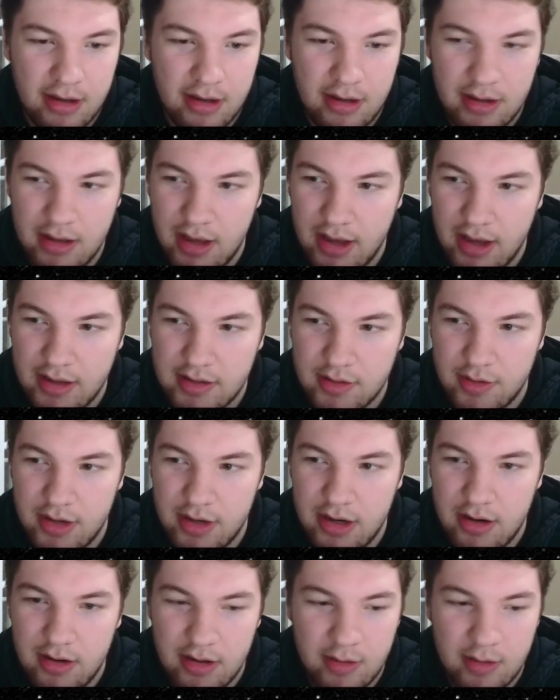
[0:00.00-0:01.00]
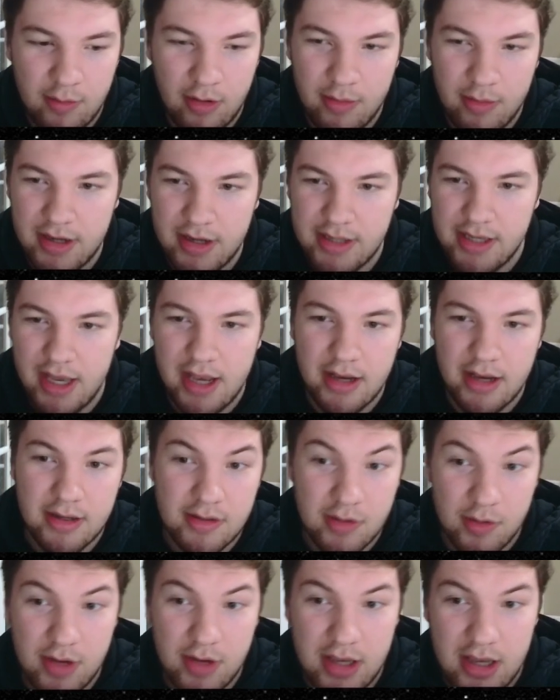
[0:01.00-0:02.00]
Yeah, so here it wanted me to take.
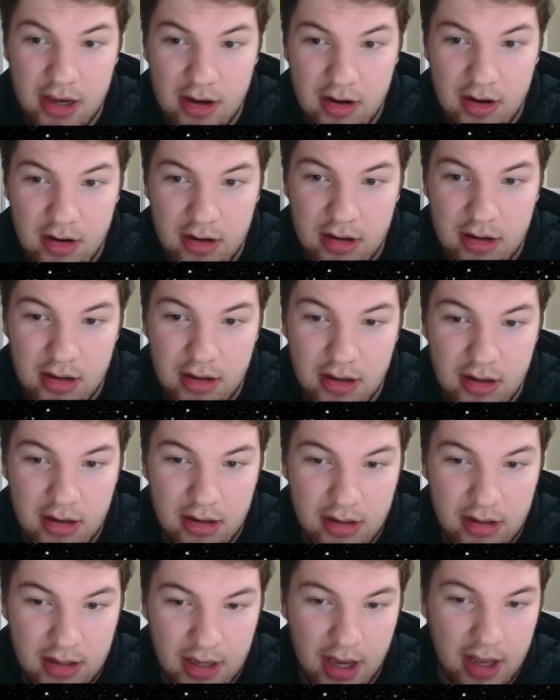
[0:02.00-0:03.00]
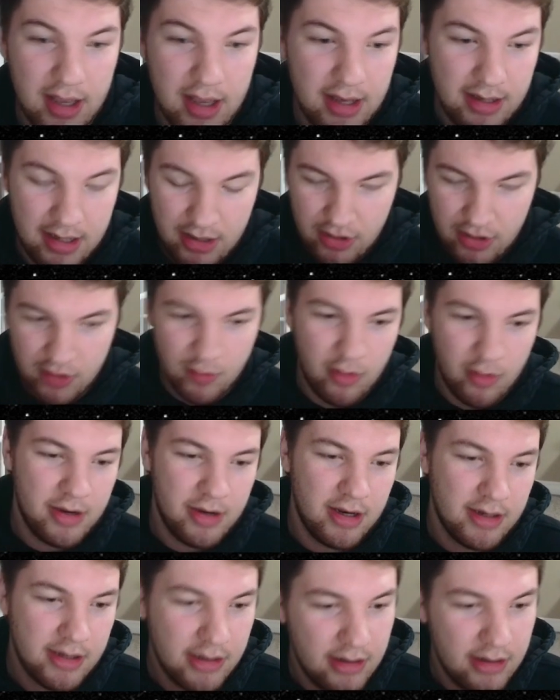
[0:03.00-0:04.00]
So here, yeah, it did just want me to
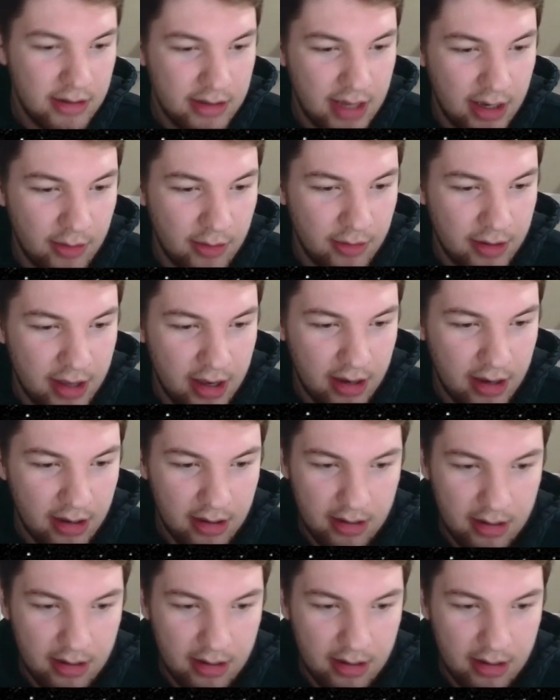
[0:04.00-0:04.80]
take with the king.